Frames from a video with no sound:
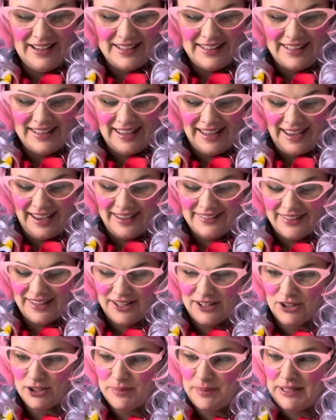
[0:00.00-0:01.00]
Yeah, they
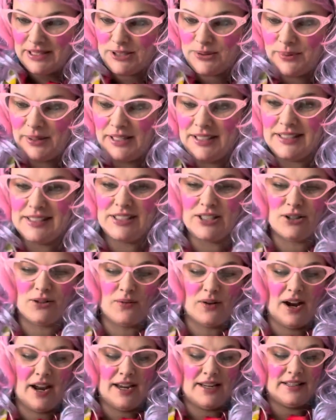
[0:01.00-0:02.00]
could be twins. You're
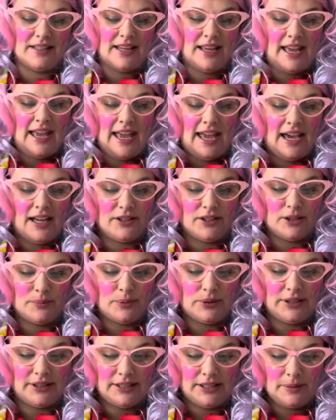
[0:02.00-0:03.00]
right. I'm going to
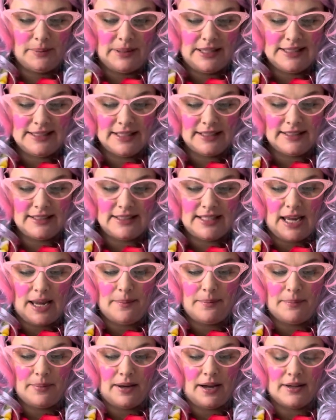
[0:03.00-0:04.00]
put a little piece on the
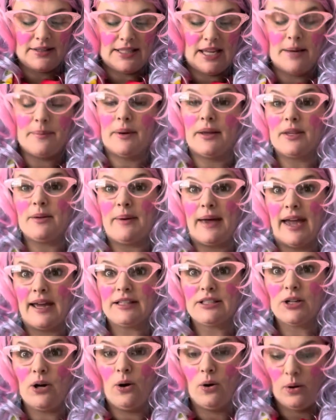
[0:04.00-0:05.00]
tape, a tape on the
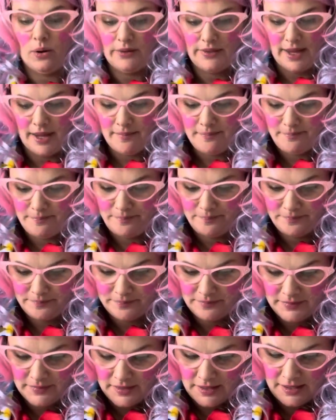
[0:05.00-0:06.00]
back to hold them.
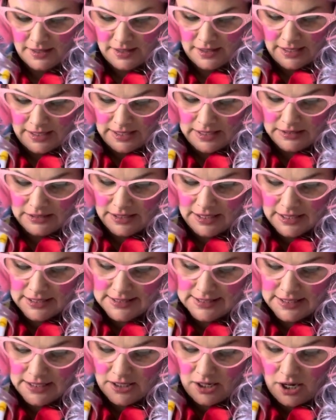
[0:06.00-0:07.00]
And like I
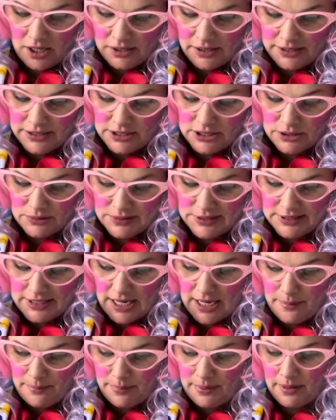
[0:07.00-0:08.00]
said, I like to use
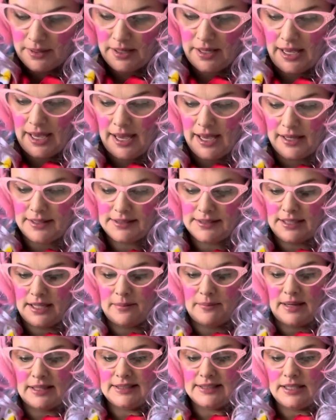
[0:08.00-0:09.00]
tape at
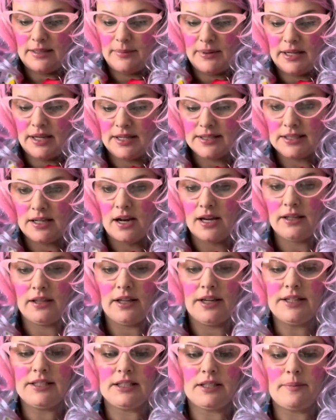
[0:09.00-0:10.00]
Get Messy because I
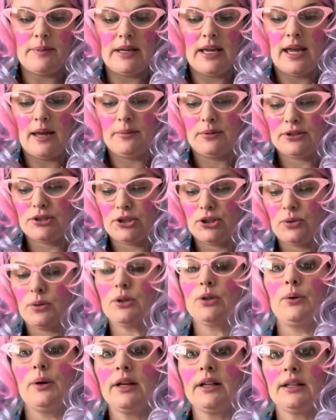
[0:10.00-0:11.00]
like to be able to do
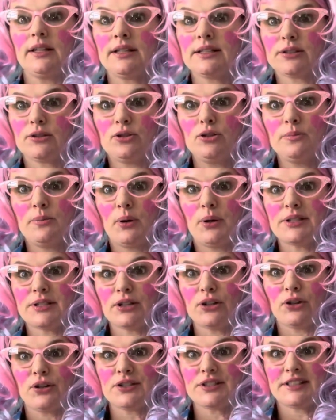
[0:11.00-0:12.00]
it quickly so you boys
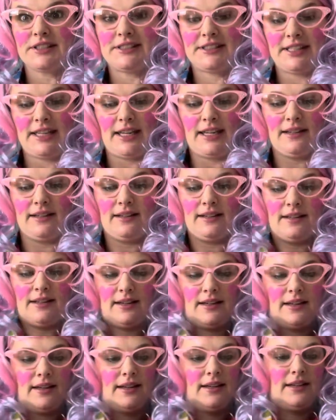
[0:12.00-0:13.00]
and girls can see.
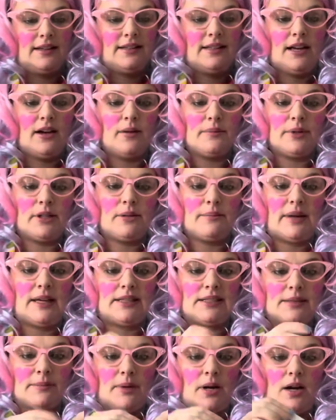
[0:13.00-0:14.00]
Now I'm going to
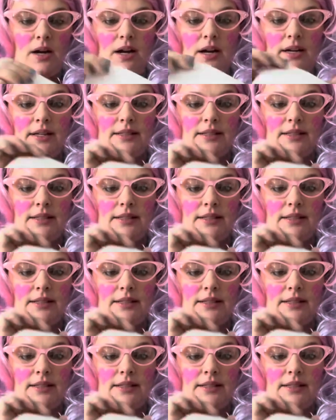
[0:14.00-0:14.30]
make some eyes.